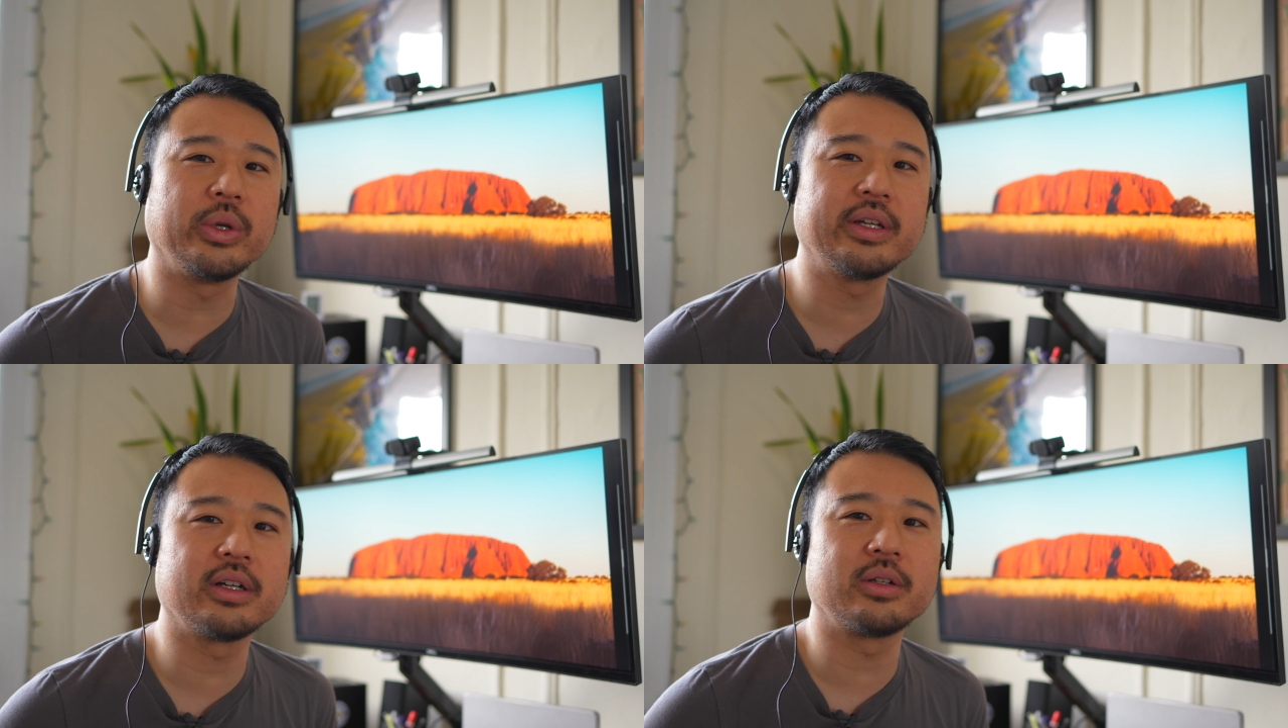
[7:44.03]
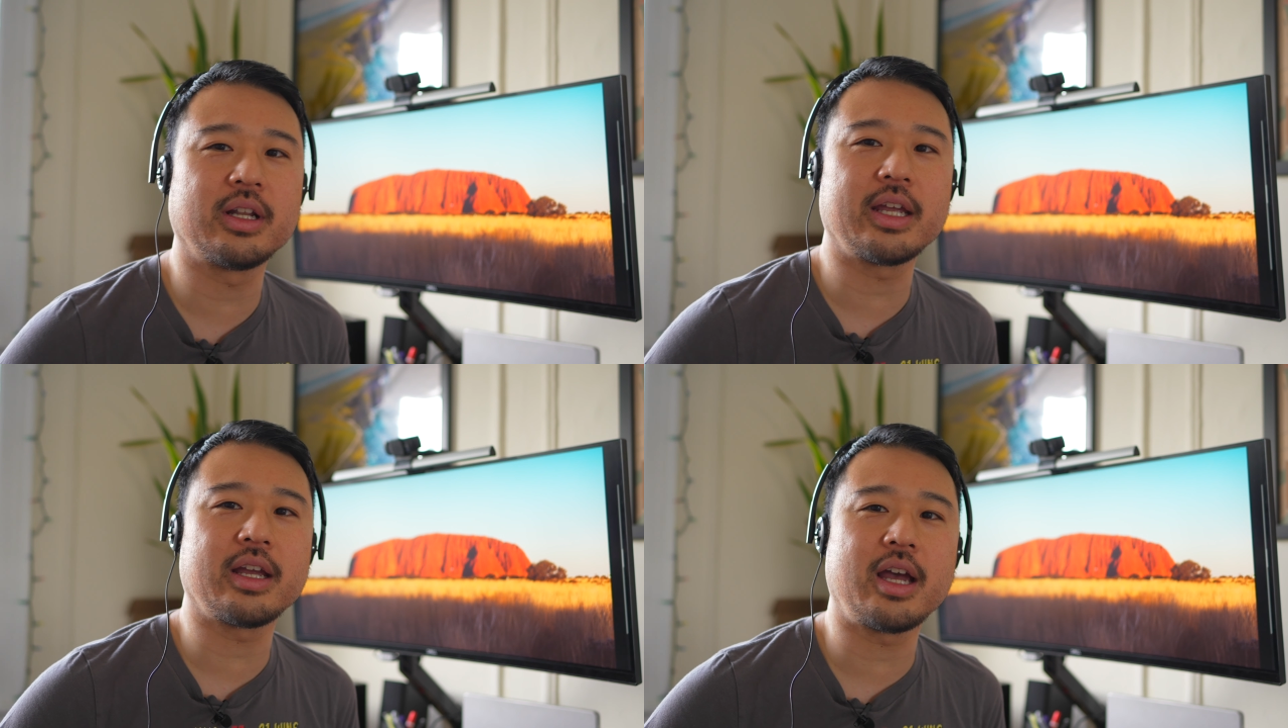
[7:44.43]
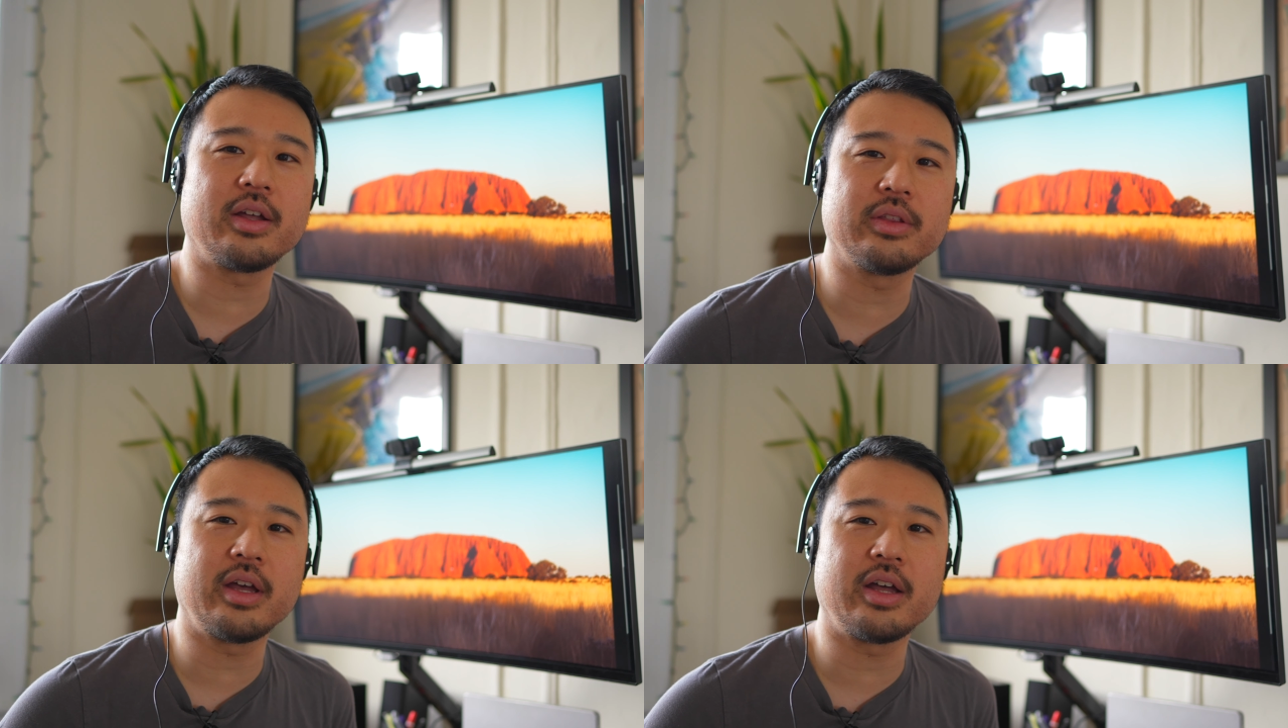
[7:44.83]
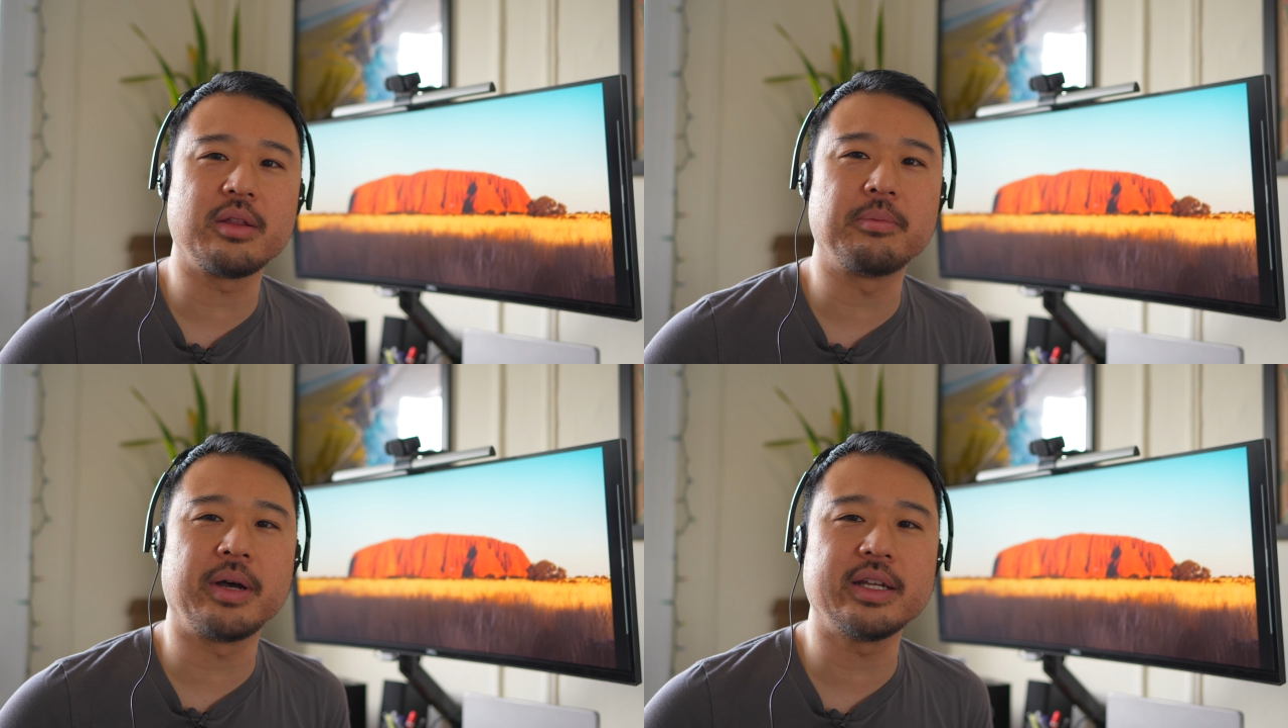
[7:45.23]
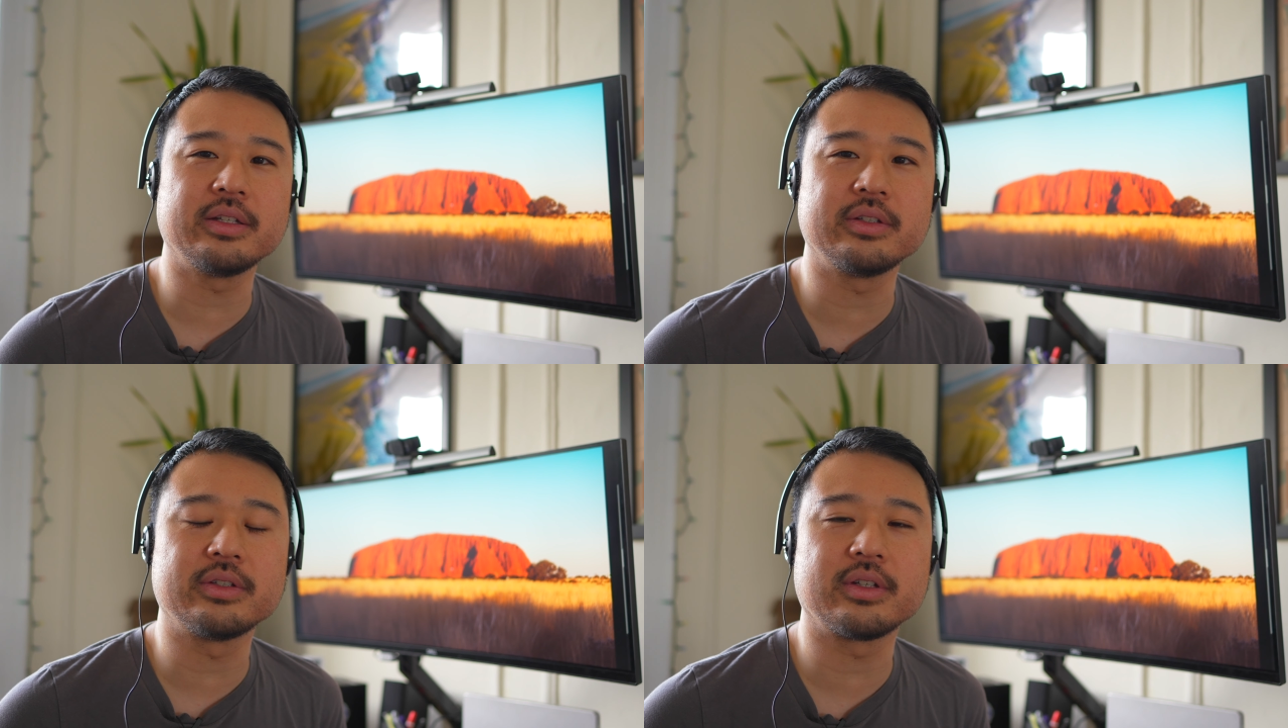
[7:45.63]
weird, like how the
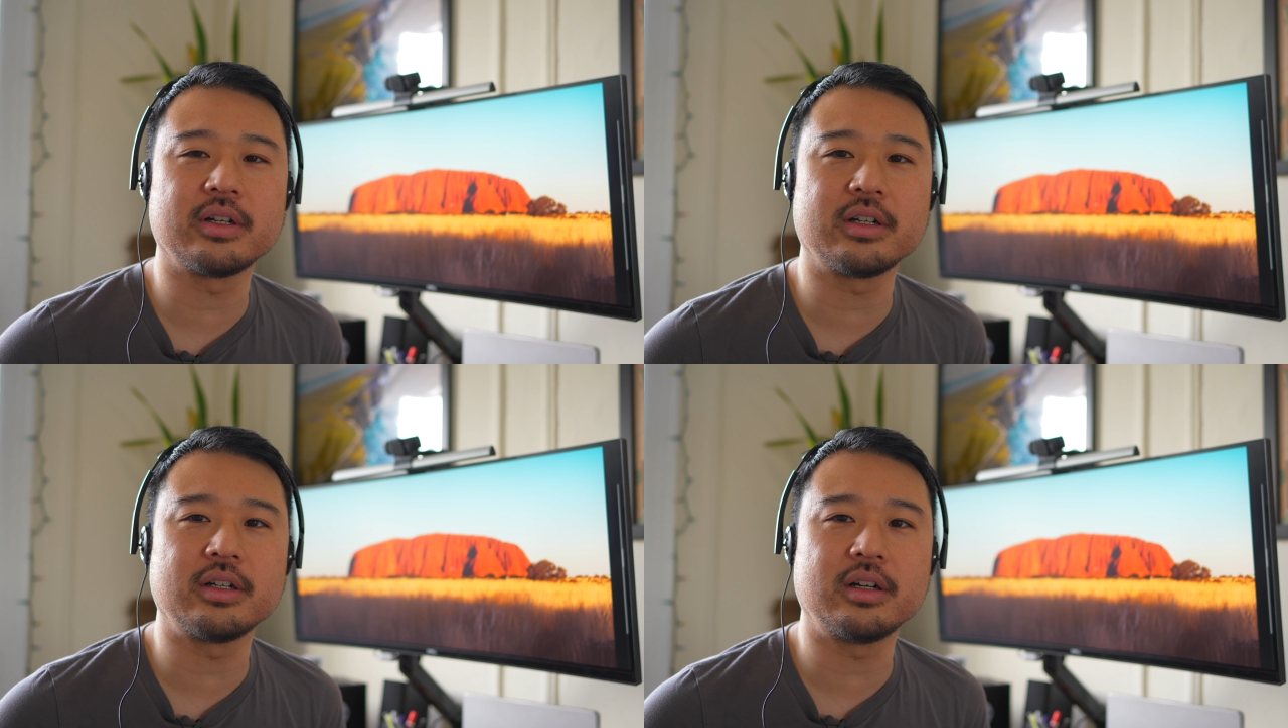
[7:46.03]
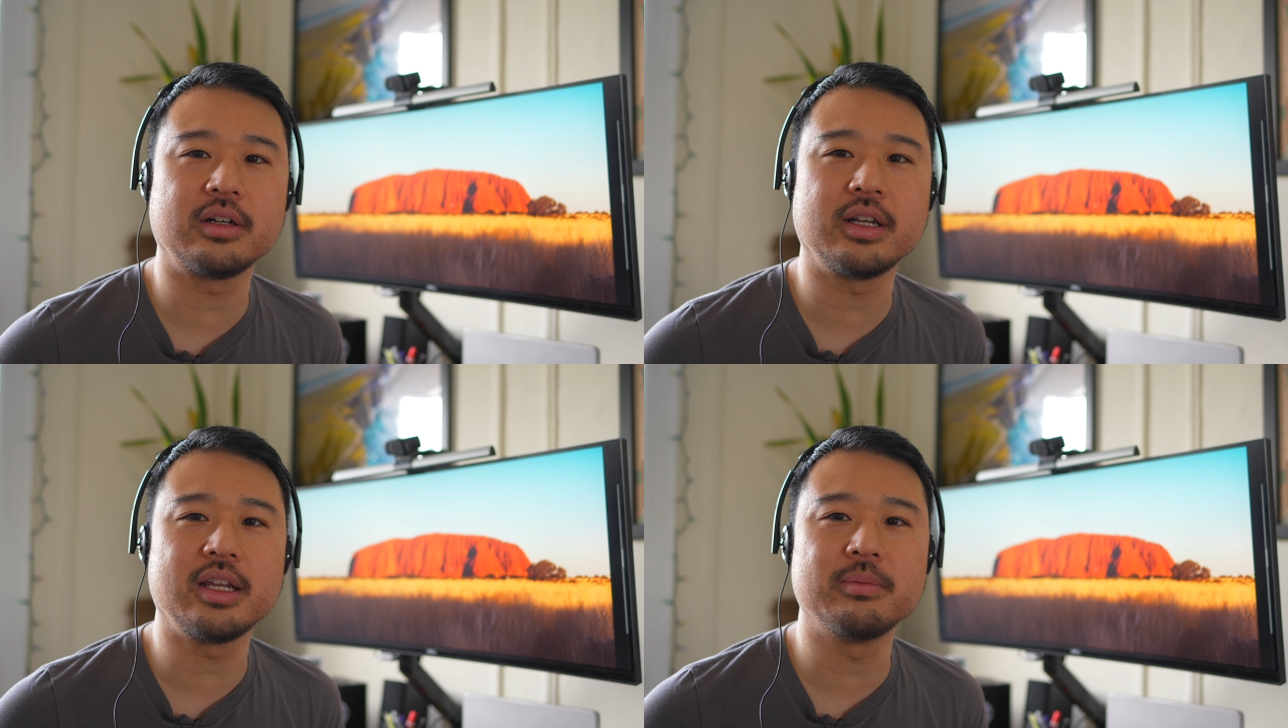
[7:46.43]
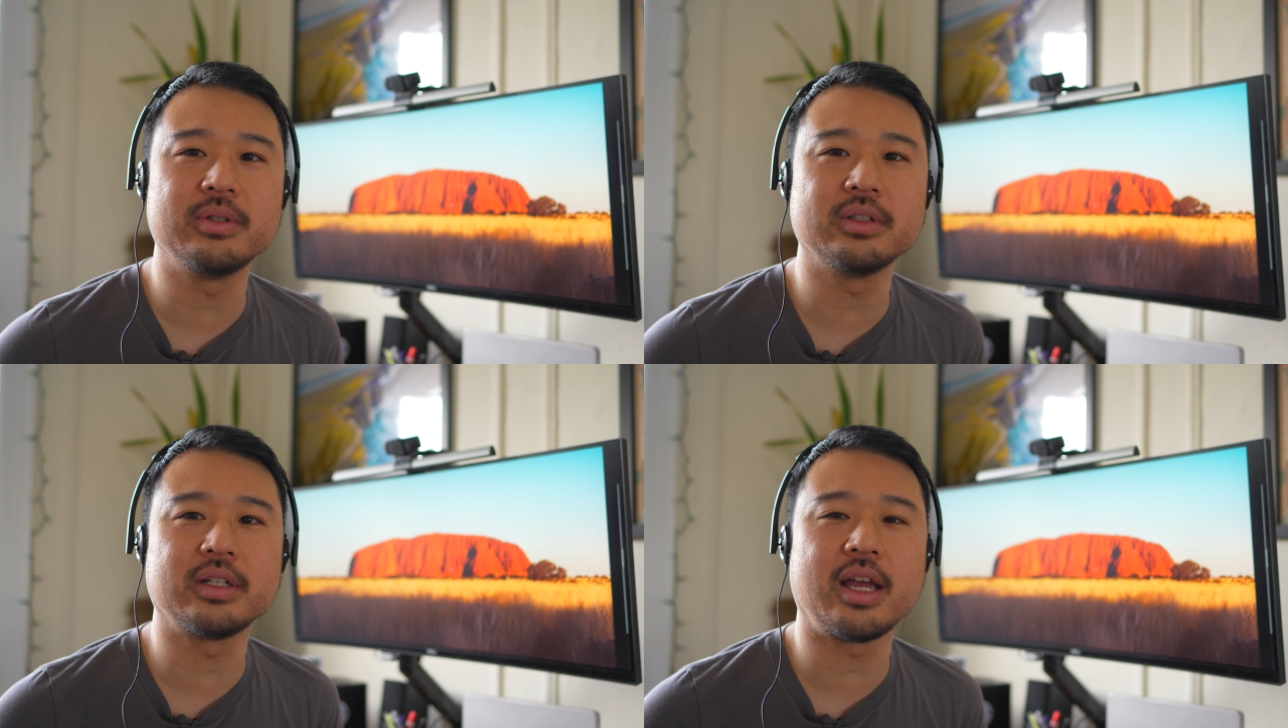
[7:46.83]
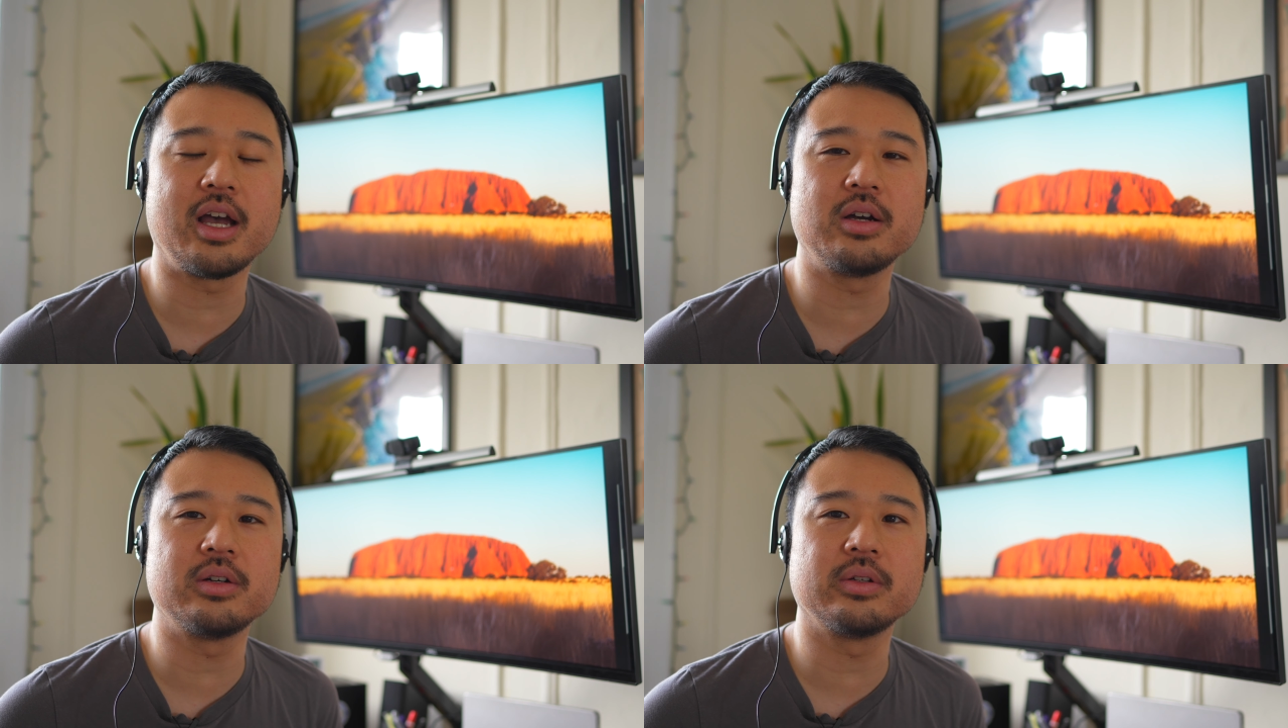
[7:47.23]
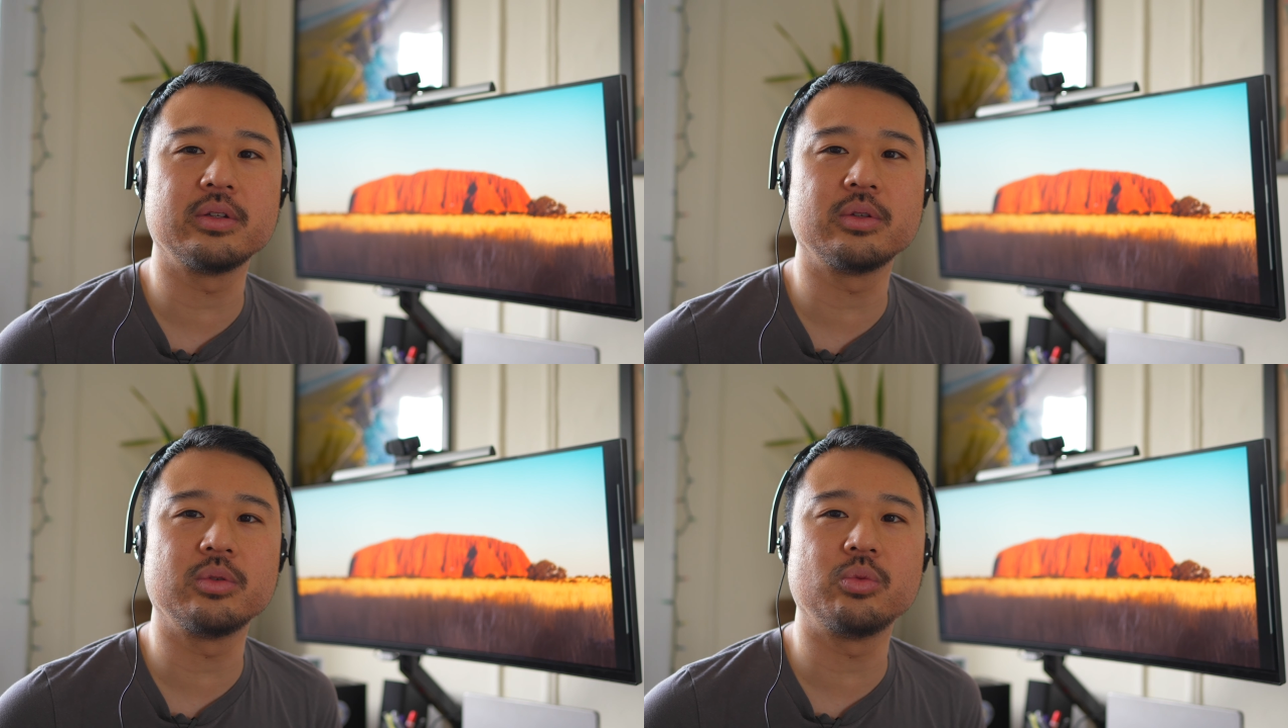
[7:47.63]
buttons are labeled and how